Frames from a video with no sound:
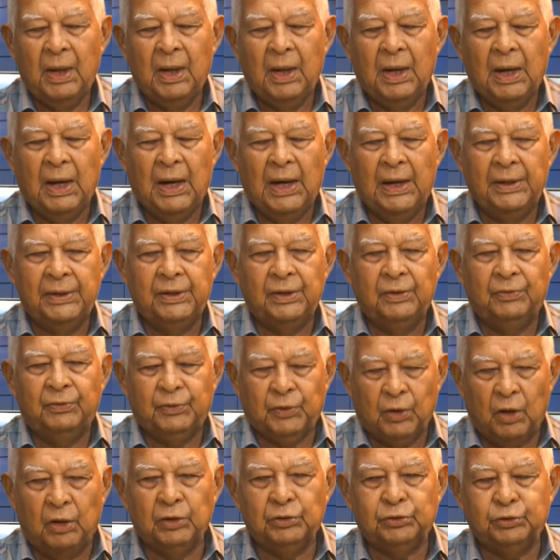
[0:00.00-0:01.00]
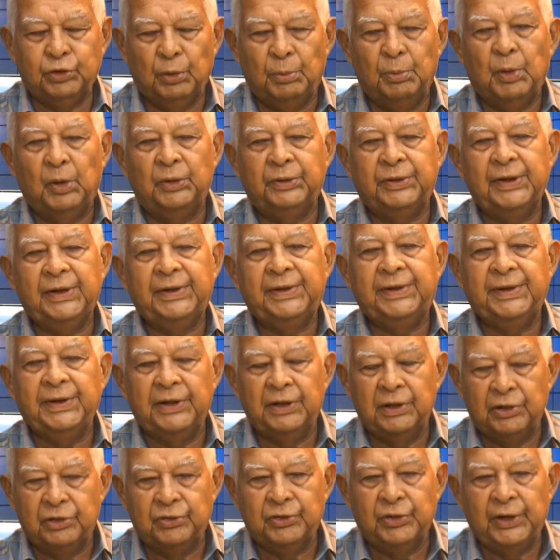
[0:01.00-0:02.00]
And of course, robotic
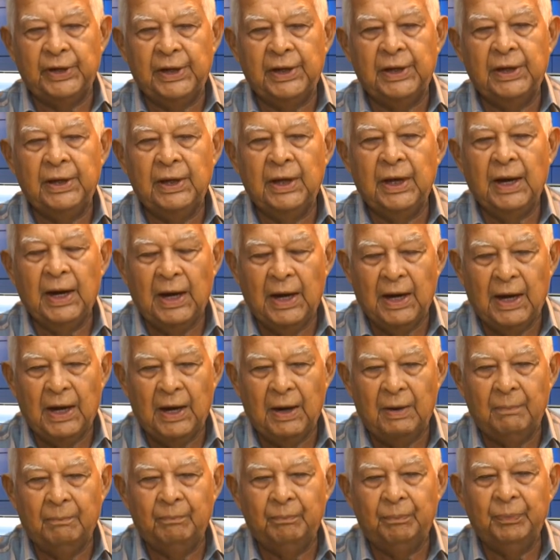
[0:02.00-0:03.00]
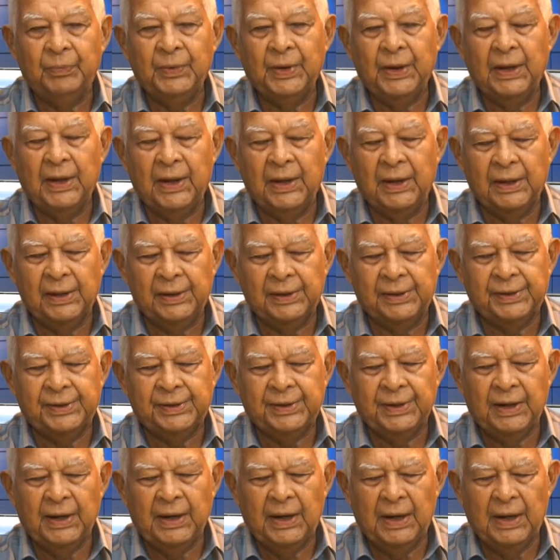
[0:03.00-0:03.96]
surgery is